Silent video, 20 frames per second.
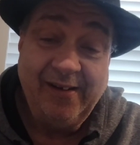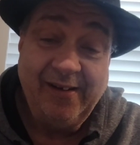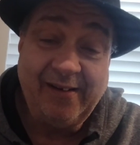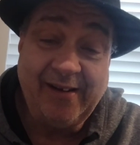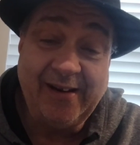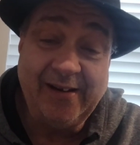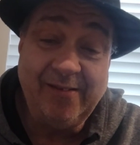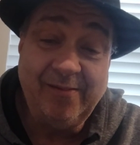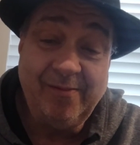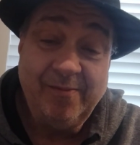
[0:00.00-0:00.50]

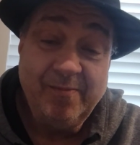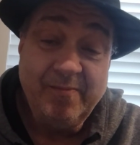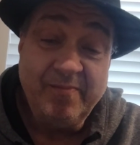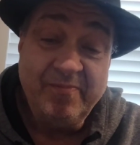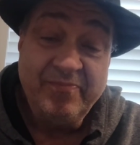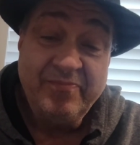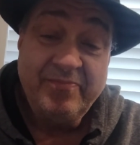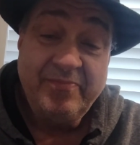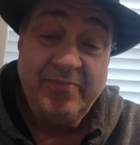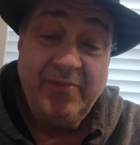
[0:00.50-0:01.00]
All right,
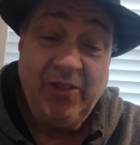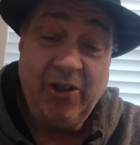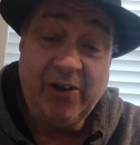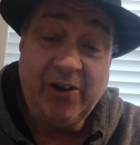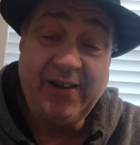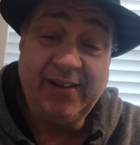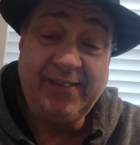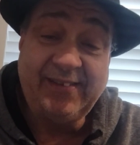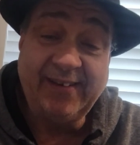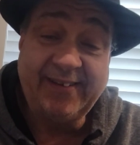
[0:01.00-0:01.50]

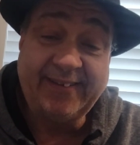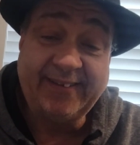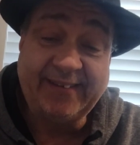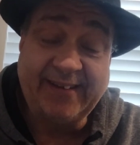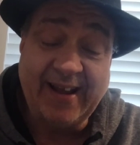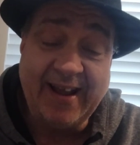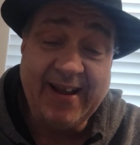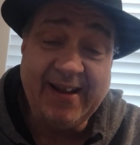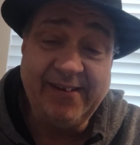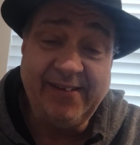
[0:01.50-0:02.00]
look at the
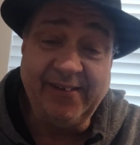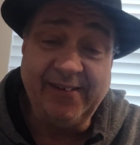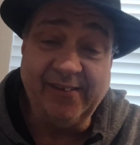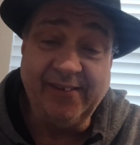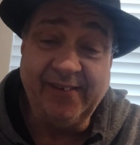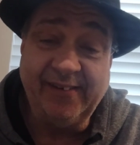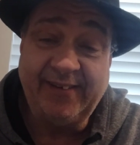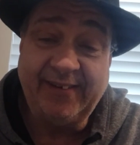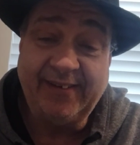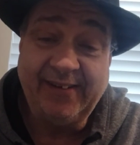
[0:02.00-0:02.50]

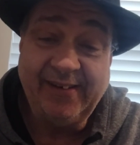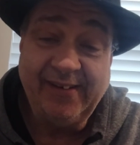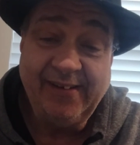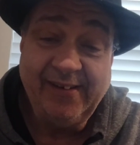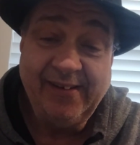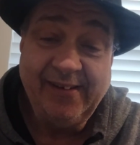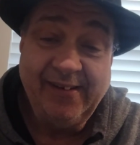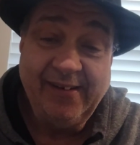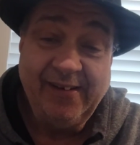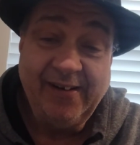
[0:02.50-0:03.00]
scandals.
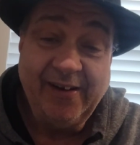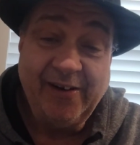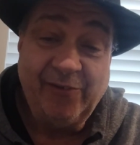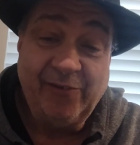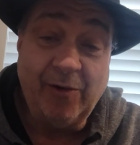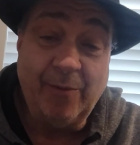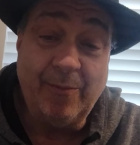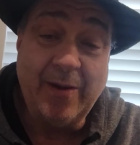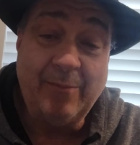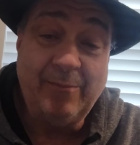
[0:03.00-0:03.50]

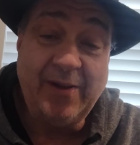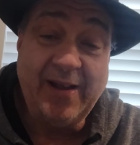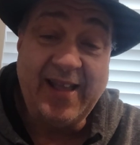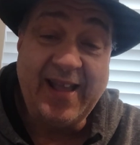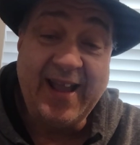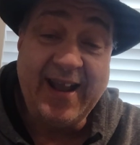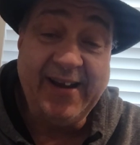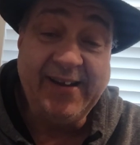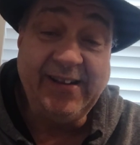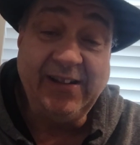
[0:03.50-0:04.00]

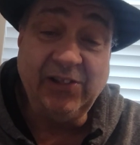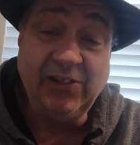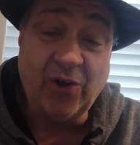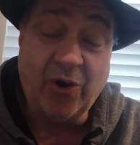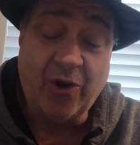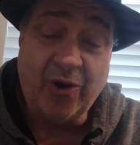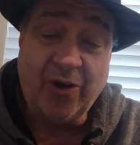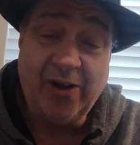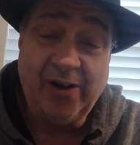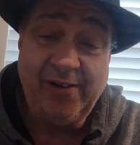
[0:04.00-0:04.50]
Remember Eddie
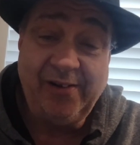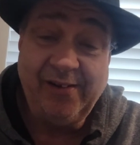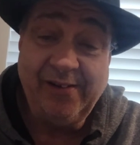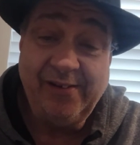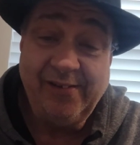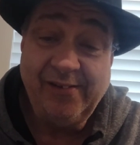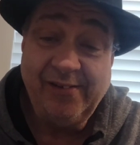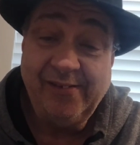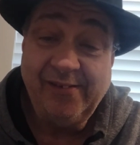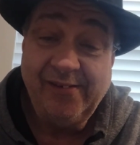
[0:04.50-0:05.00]

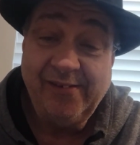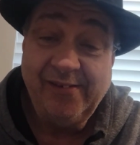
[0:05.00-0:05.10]
Long?